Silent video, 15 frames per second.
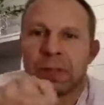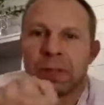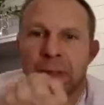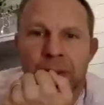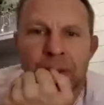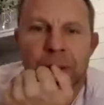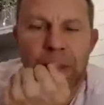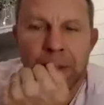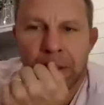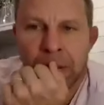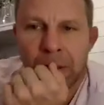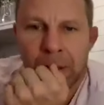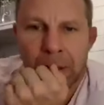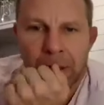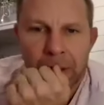
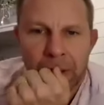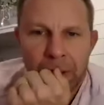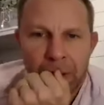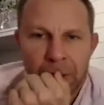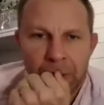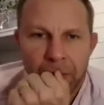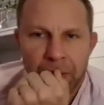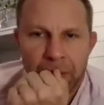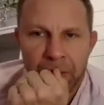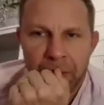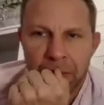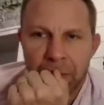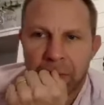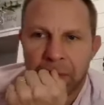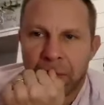
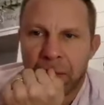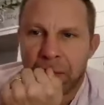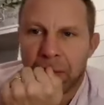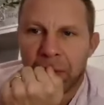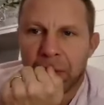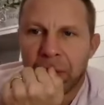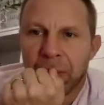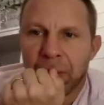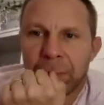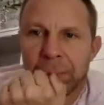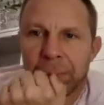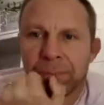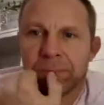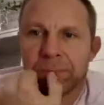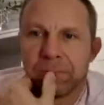
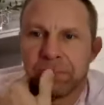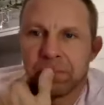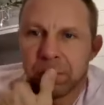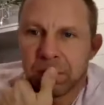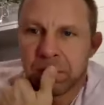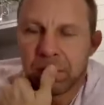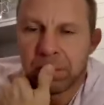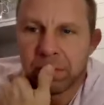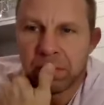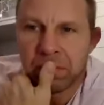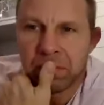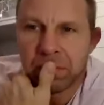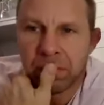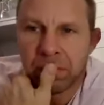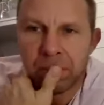
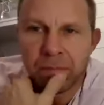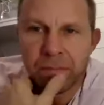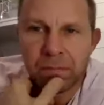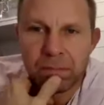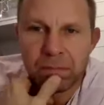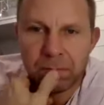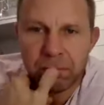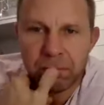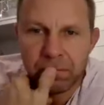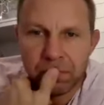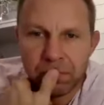[no speech]